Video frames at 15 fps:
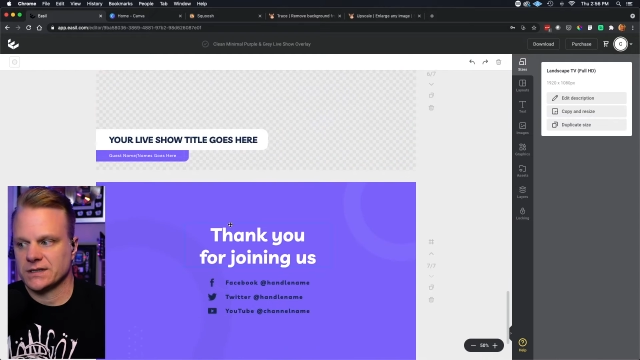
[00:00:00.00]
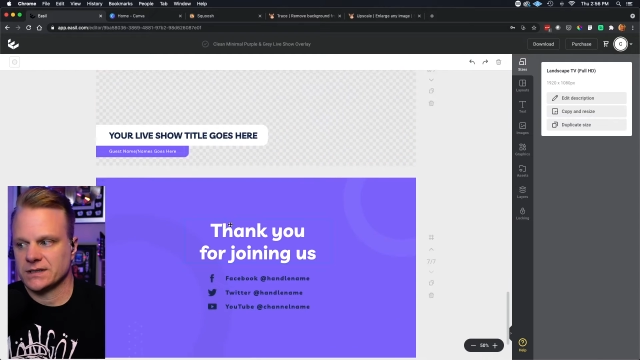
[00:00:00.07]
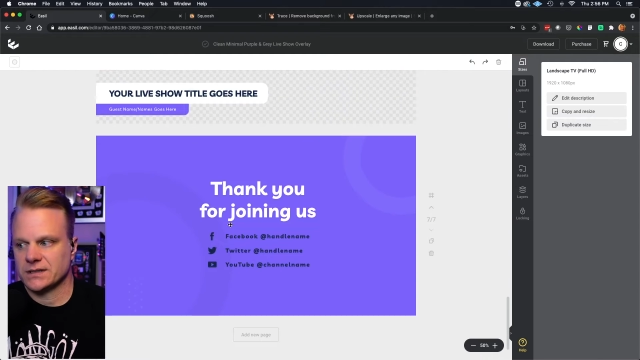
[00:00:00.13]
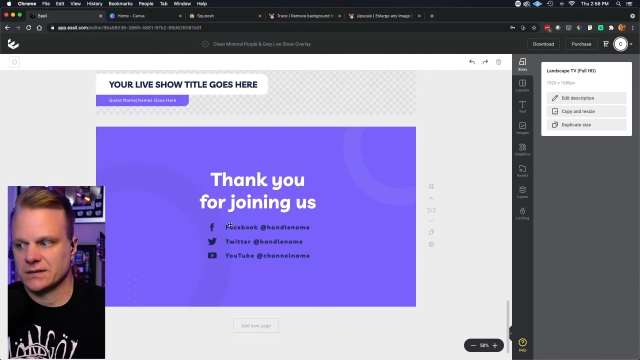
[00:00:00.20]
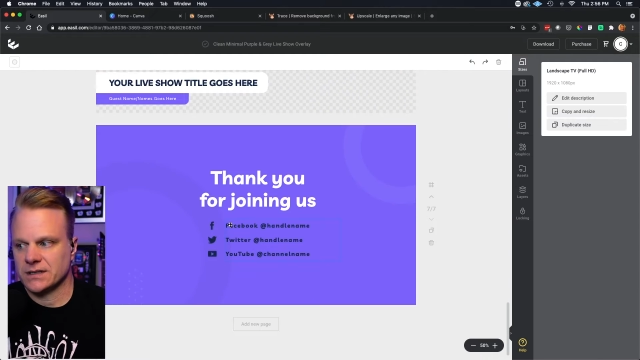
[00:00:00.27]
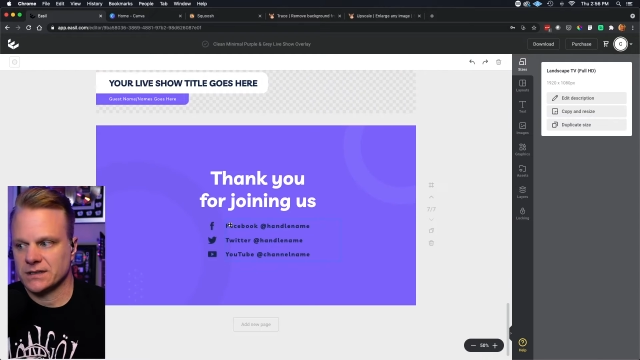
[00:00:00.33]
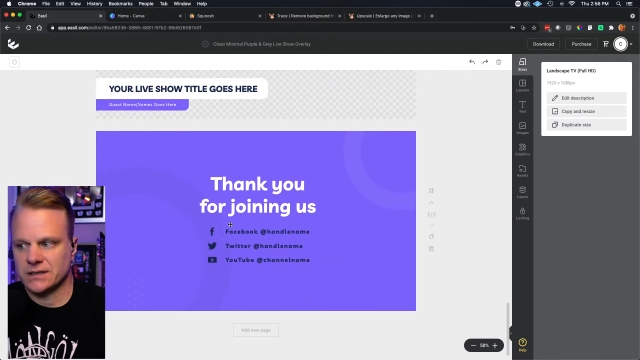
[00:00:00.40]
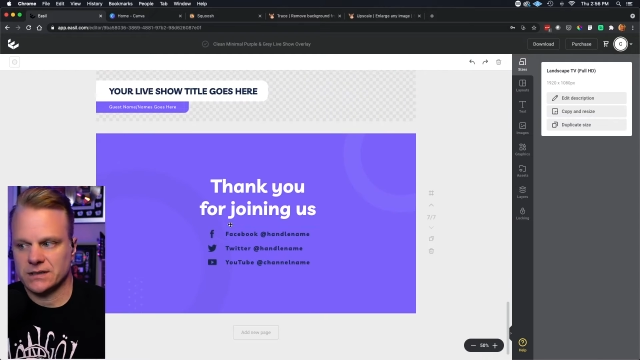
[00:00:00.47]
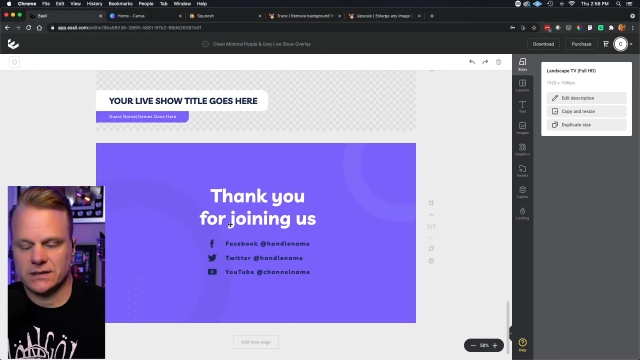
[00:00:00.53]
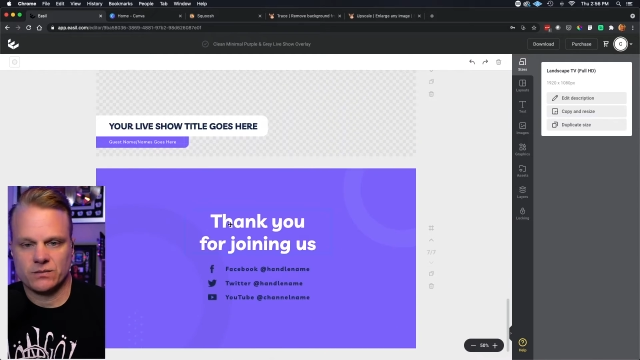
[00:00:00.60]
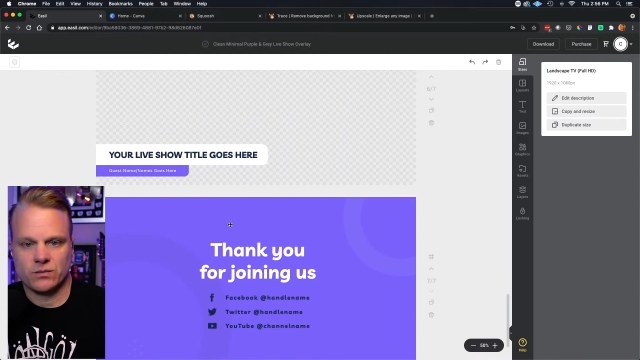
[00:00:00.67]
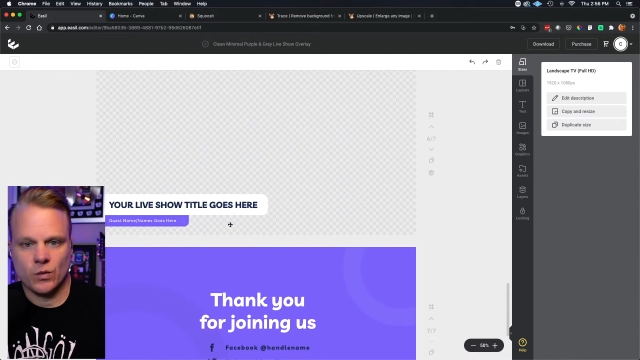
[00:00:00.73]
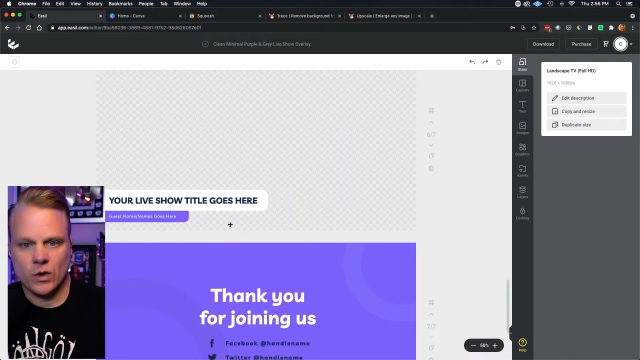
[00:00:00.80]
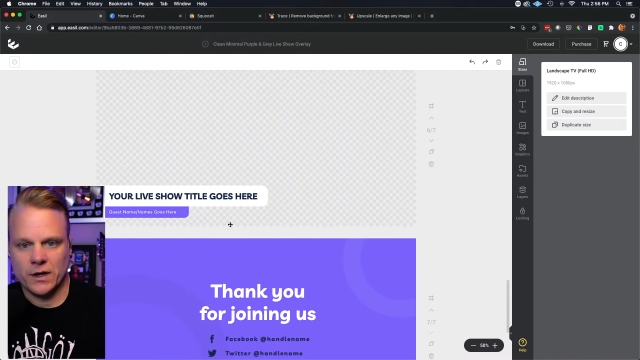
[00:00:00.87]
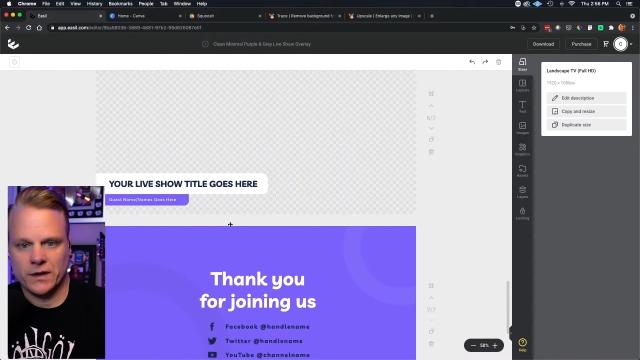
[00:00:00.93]
is
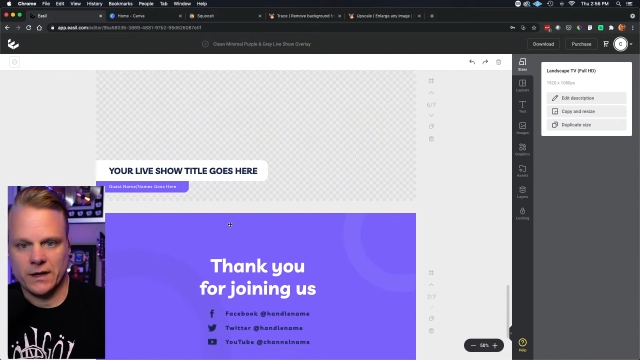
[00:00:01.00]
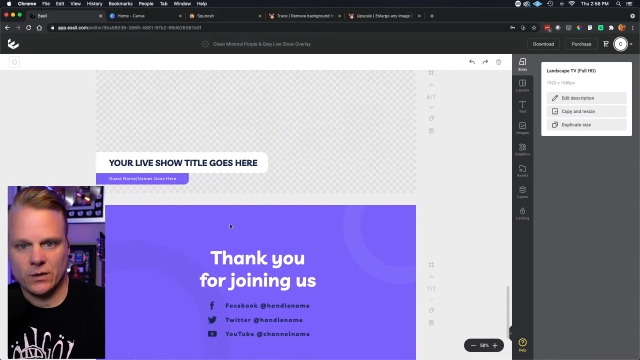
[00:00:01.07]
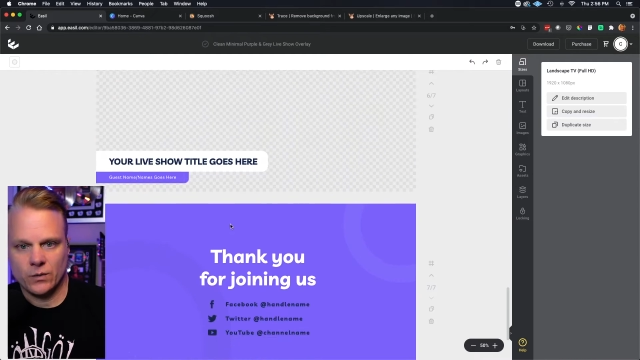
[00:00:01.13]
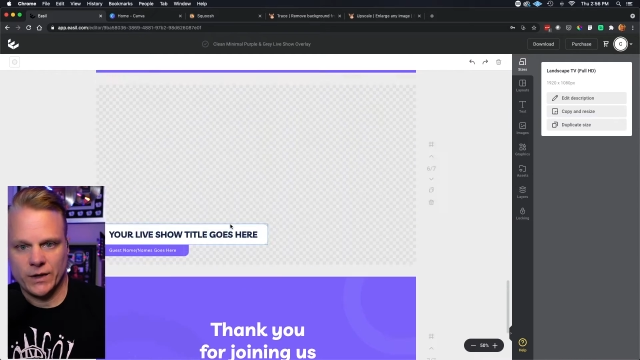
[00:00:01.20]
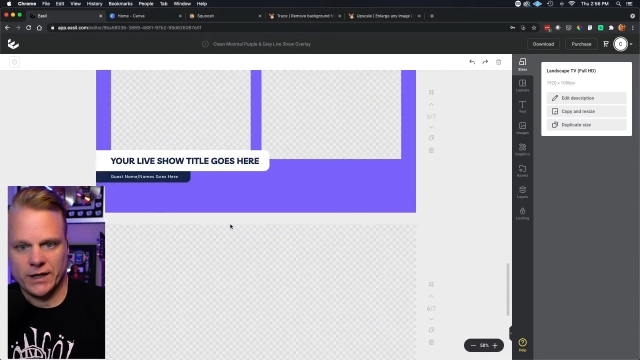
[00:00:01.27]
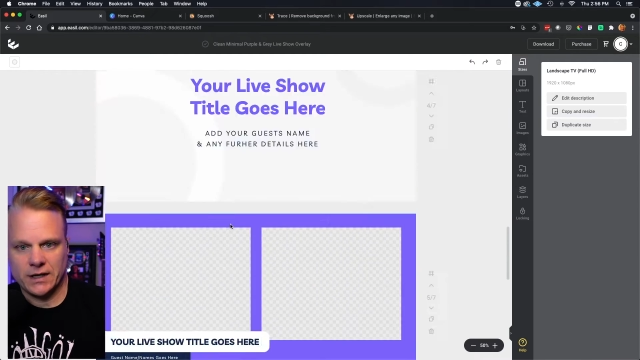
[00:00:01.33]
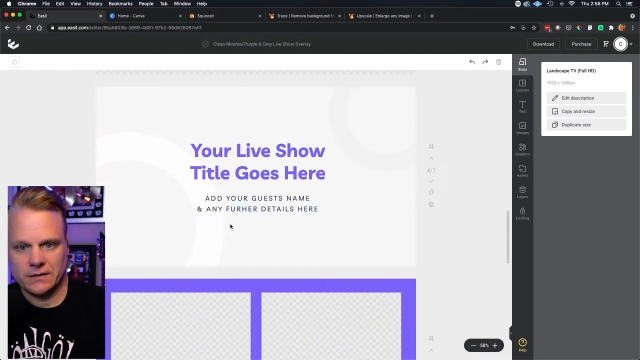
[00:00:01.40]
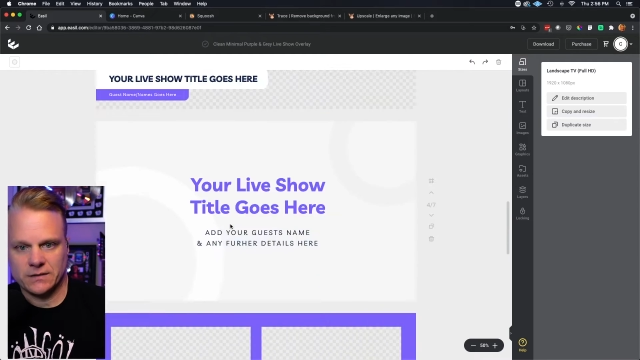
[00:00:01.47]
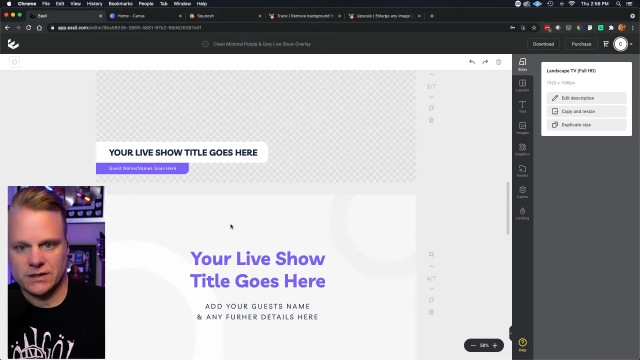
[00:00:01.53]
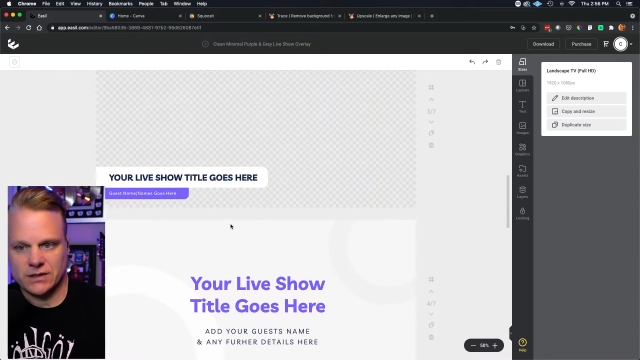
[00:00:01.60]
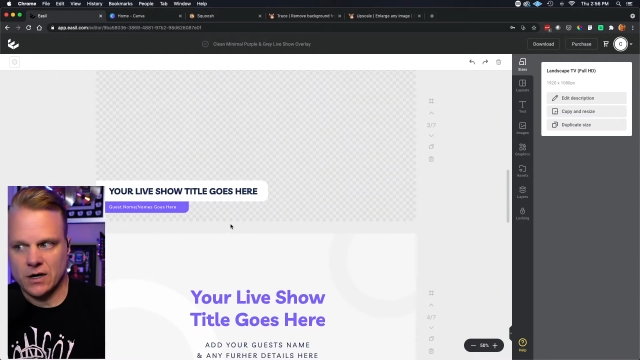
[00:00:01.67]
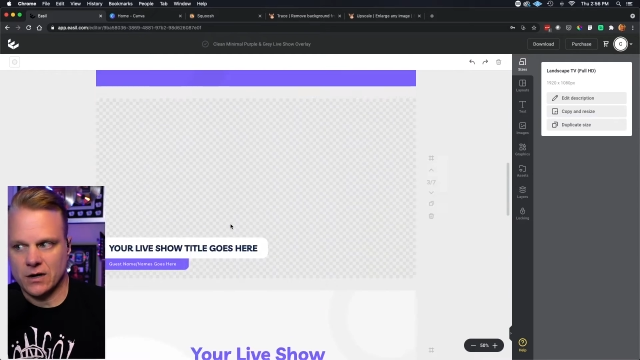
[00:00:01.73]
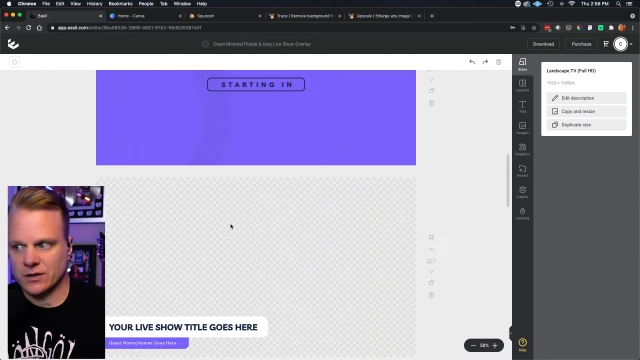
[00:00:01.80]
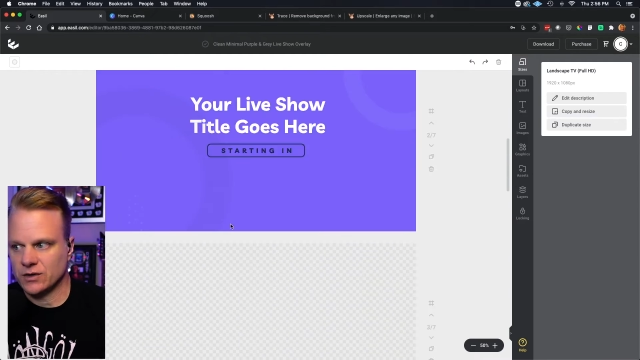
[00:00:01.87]
one that we can start.